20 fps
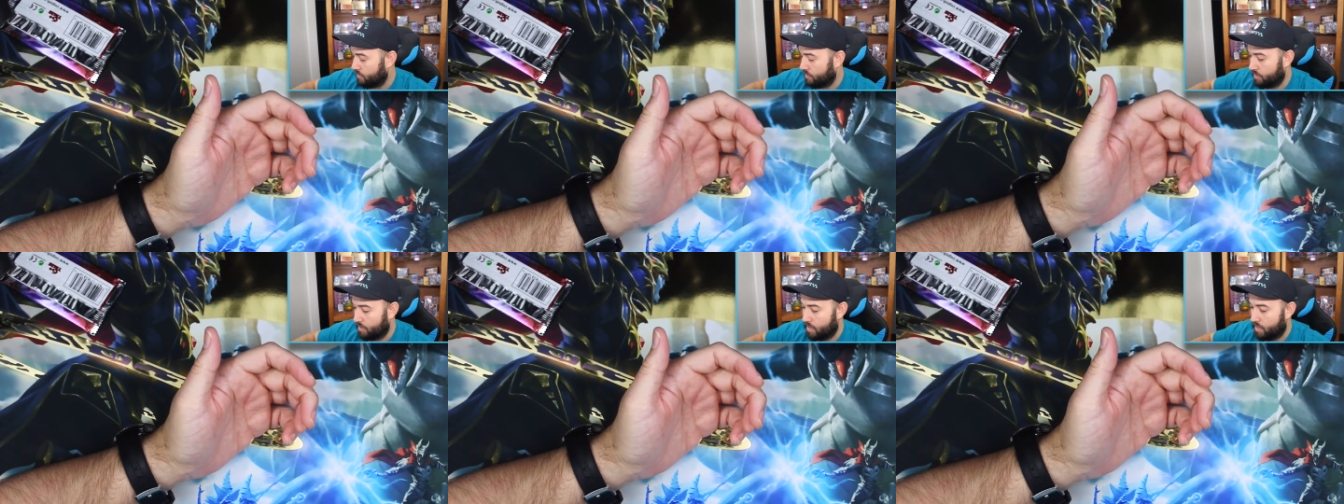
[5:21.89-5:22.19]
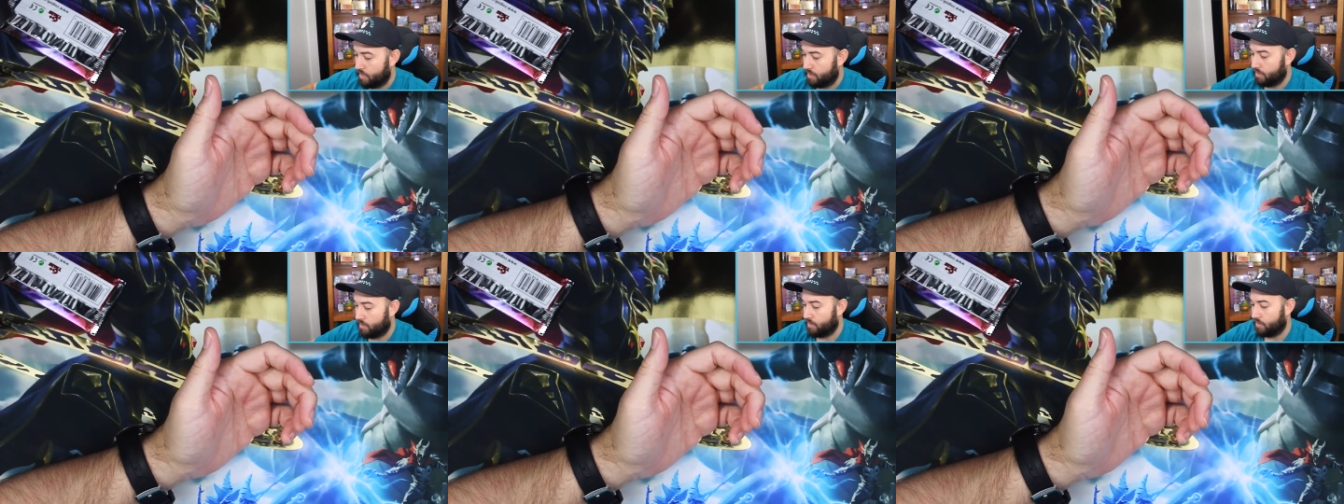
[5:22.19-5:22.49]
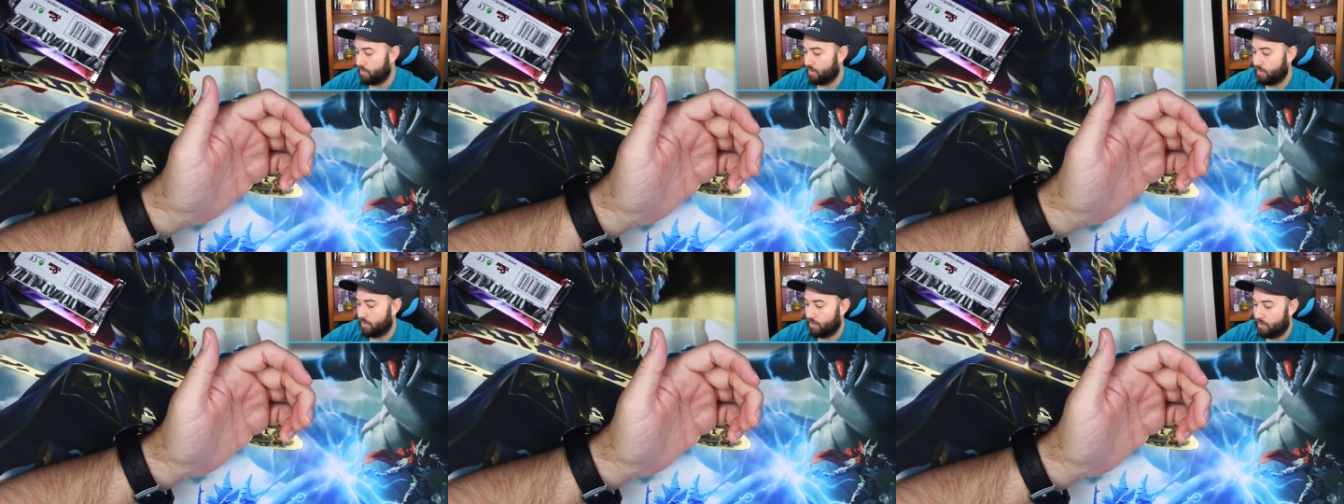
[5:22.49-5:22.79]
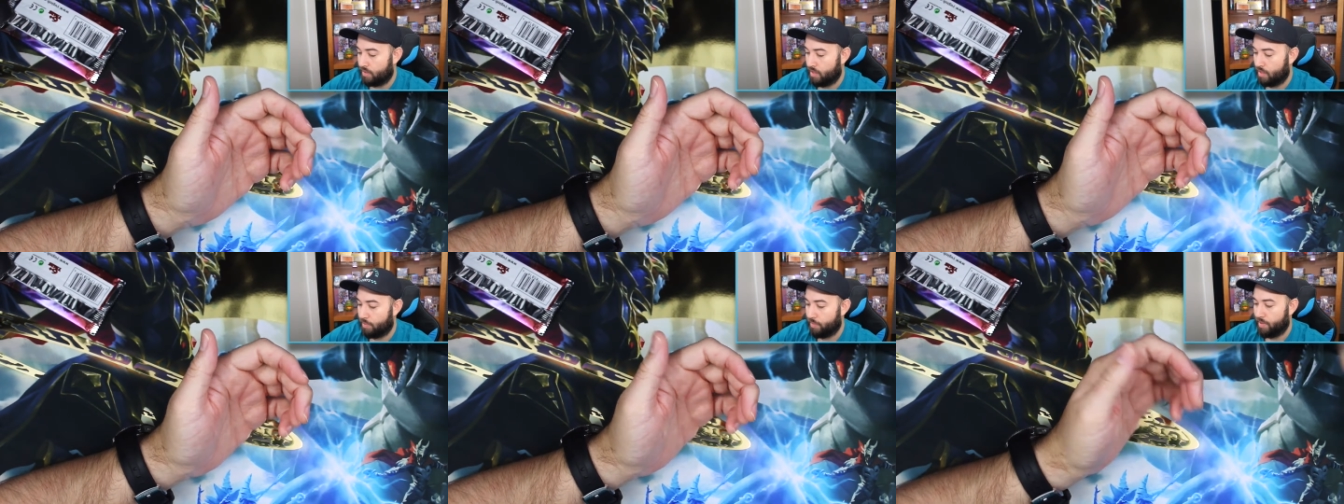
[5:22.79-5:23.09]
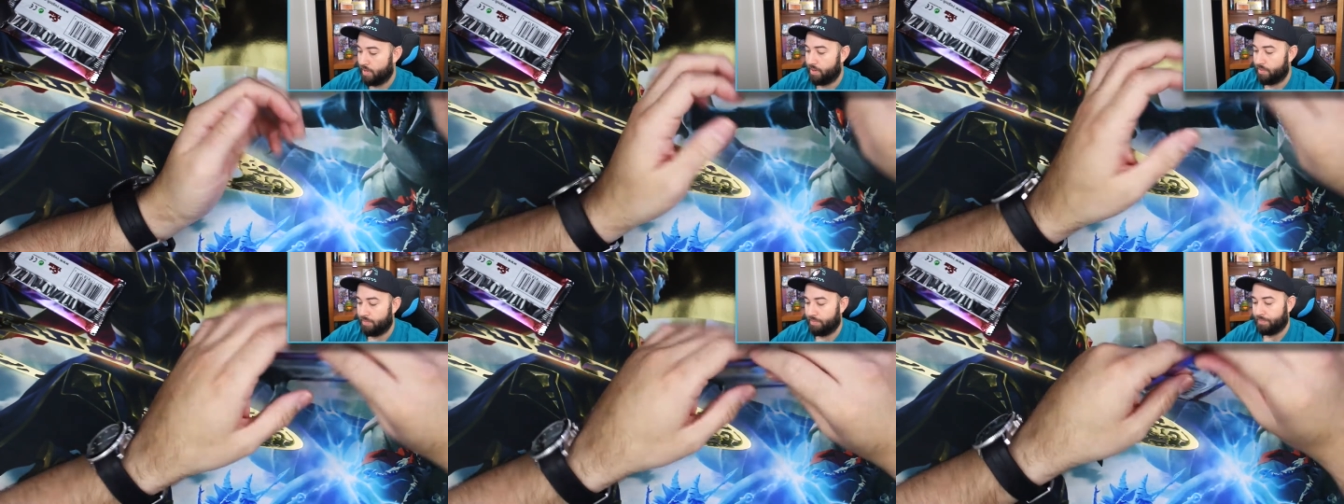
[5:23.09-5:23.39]
Nice, not
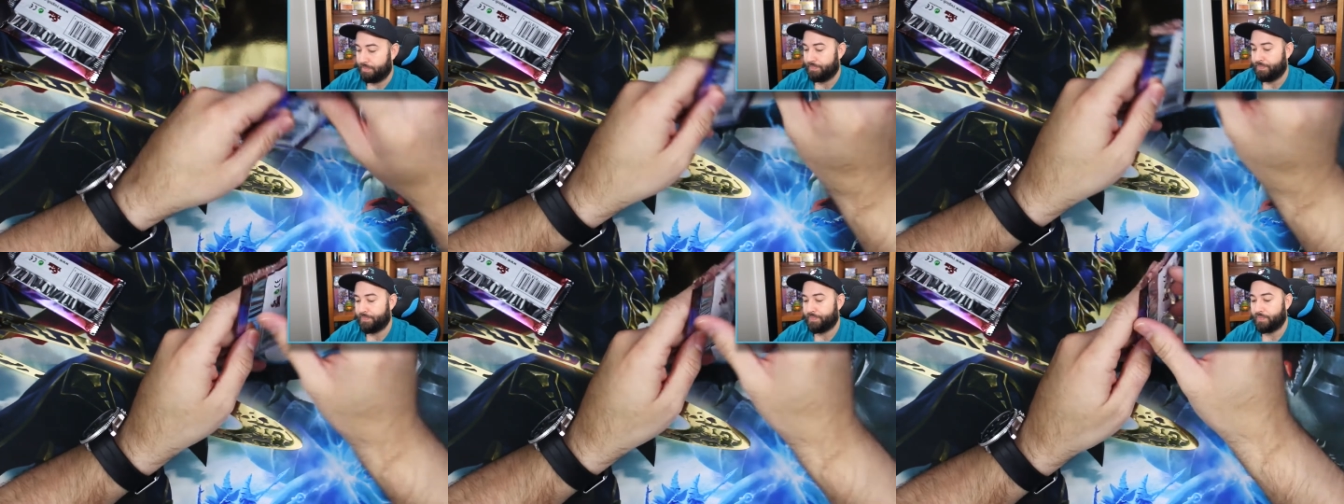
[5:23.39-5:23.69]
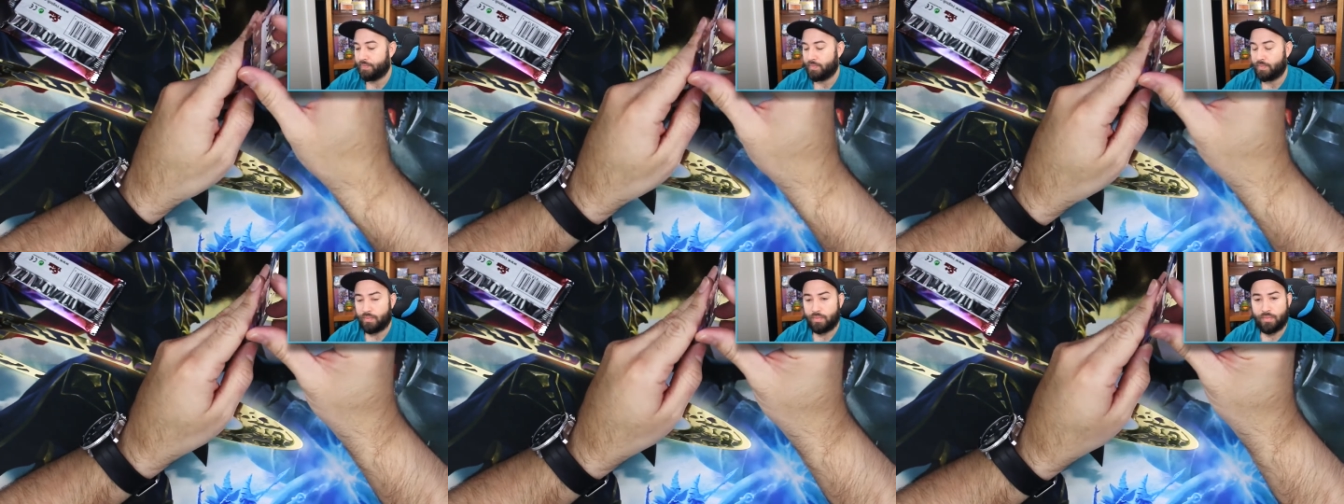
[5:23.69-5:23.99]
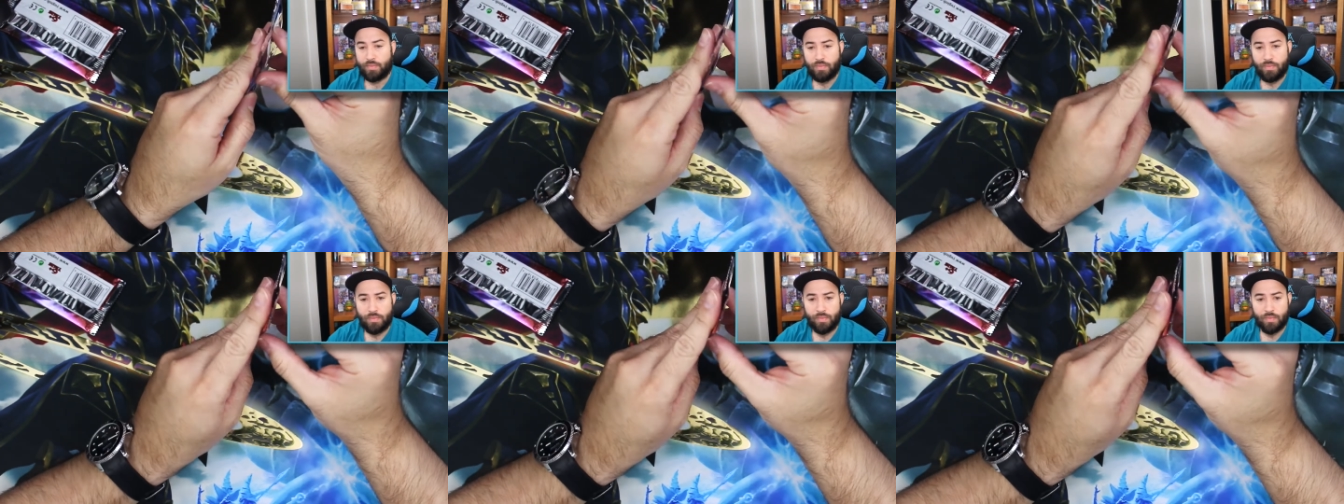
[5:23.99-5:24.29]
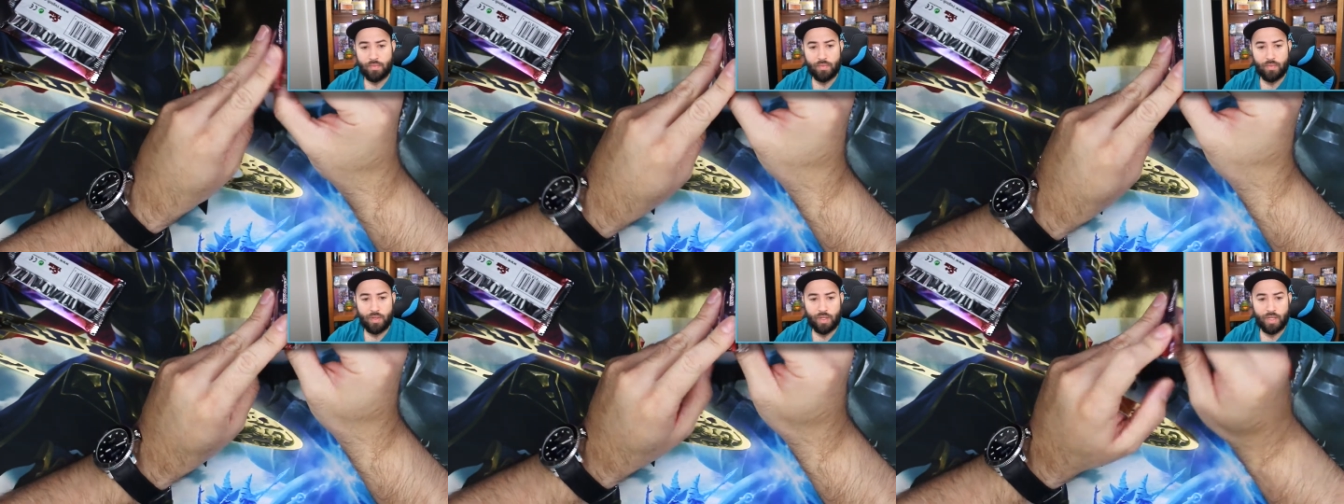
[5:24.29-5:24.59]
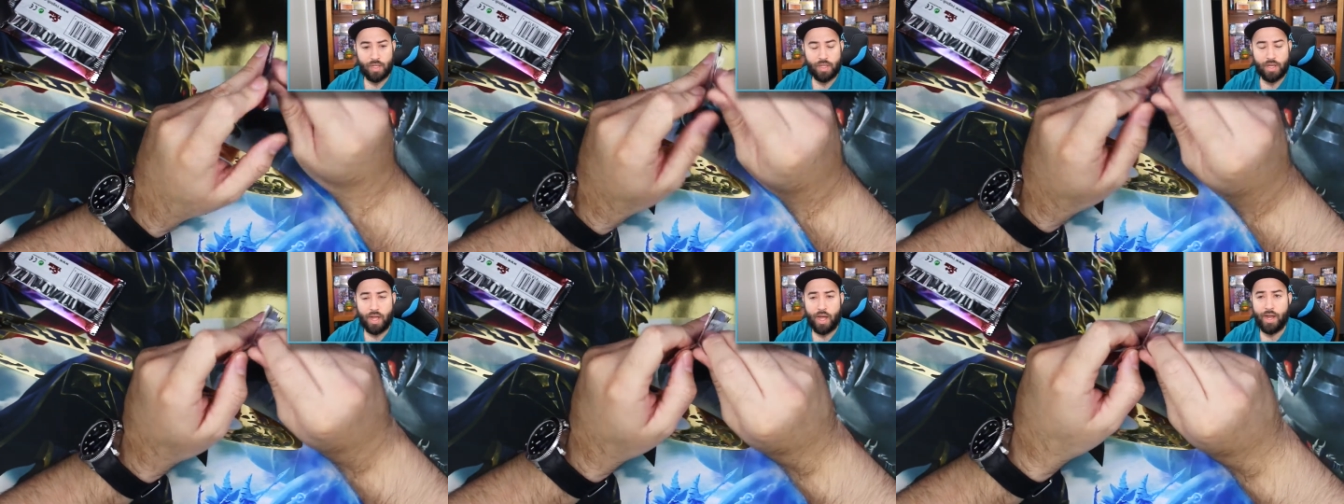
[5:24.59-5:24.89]
bad.
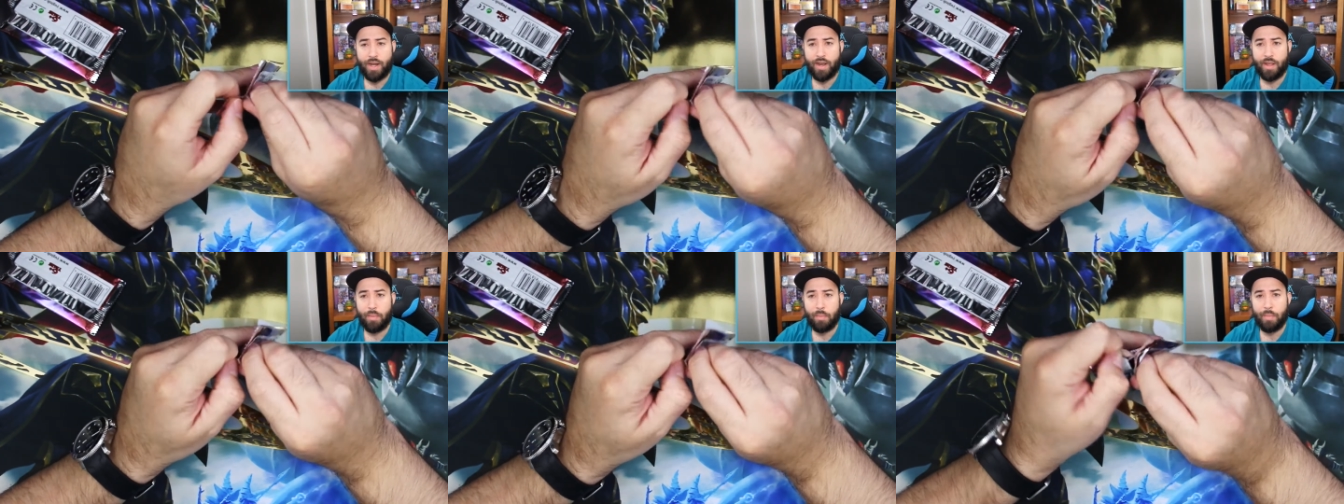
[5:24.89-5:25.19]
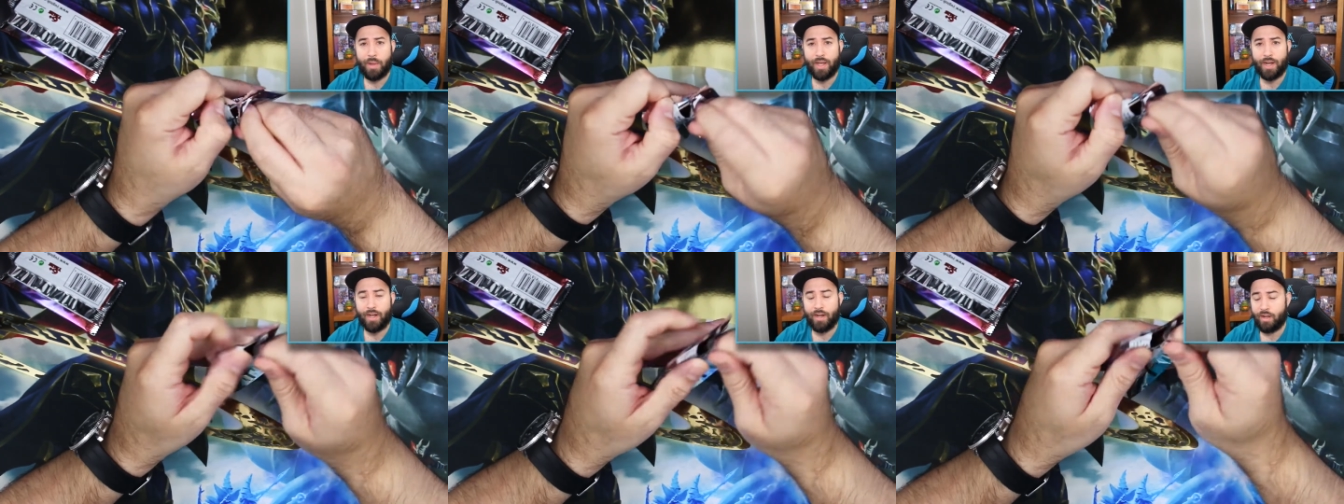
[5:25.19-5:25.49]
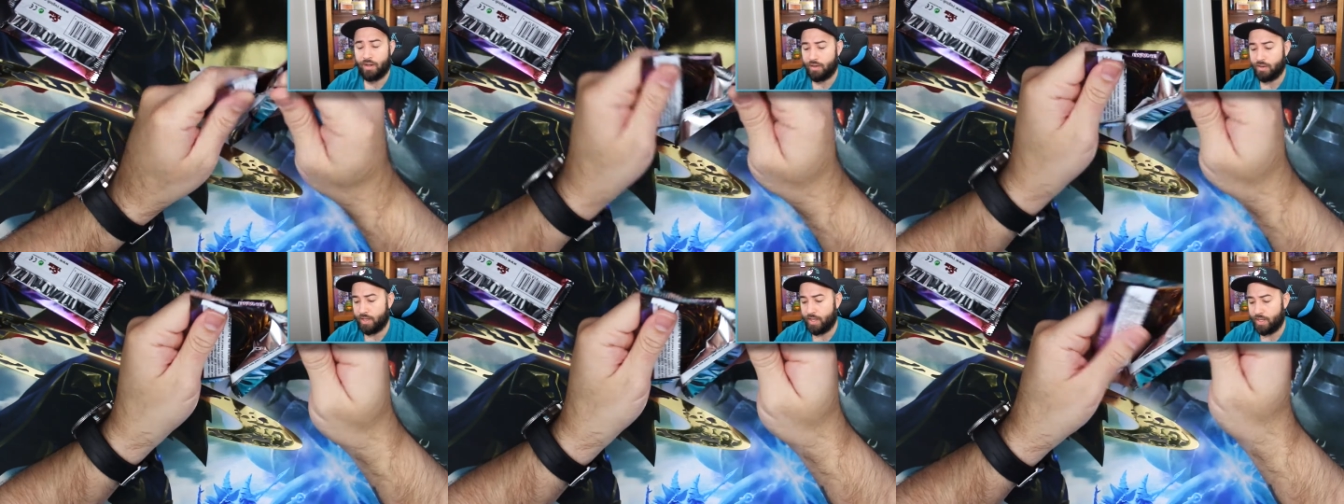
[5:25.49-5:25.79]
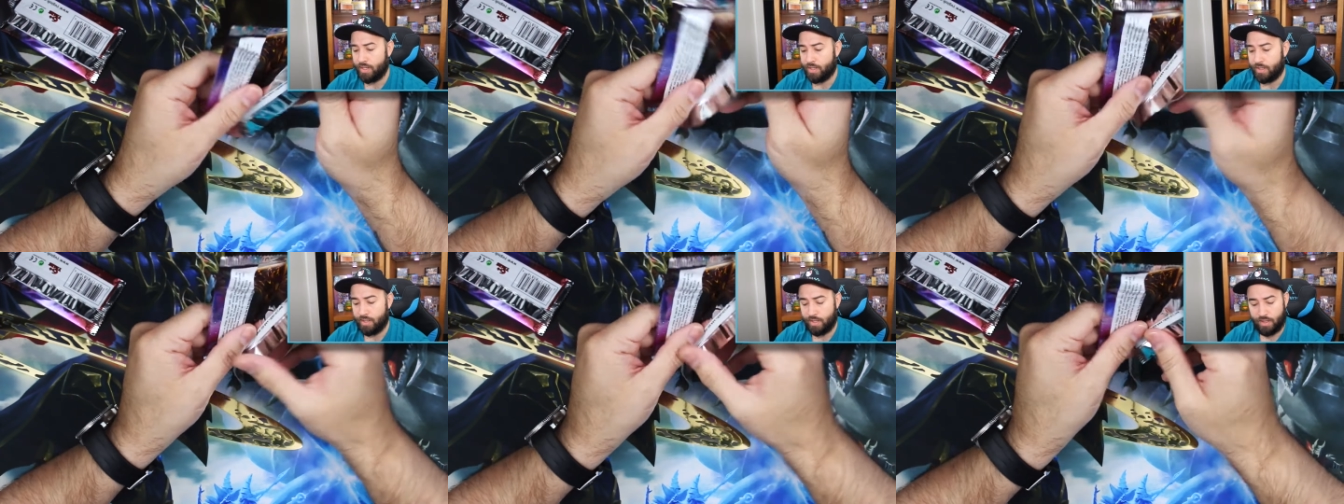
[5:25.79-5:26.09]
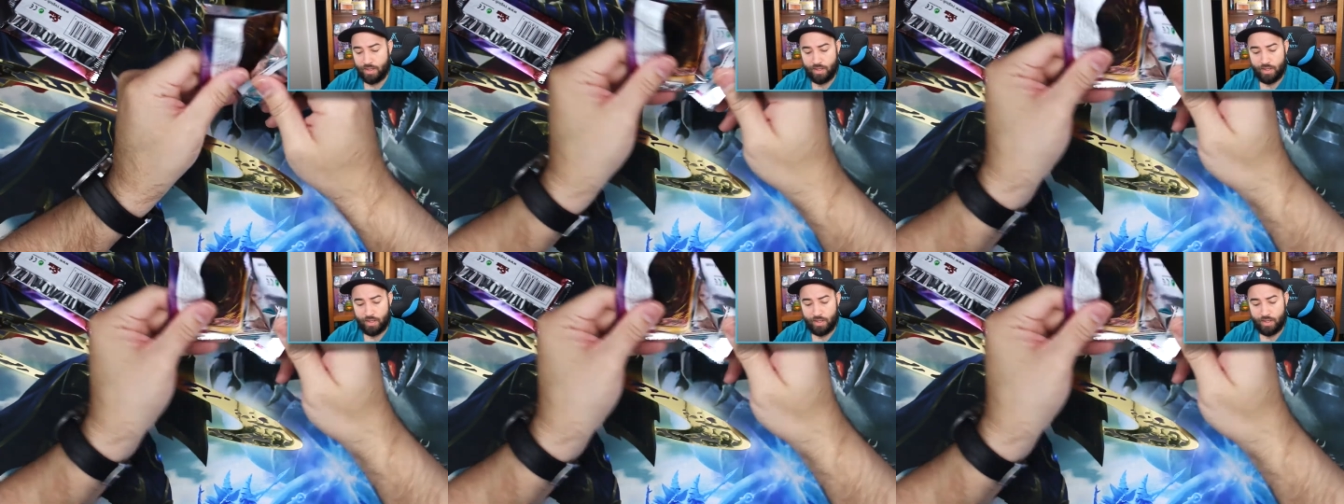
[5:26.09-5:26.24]
Not bad at all, guys.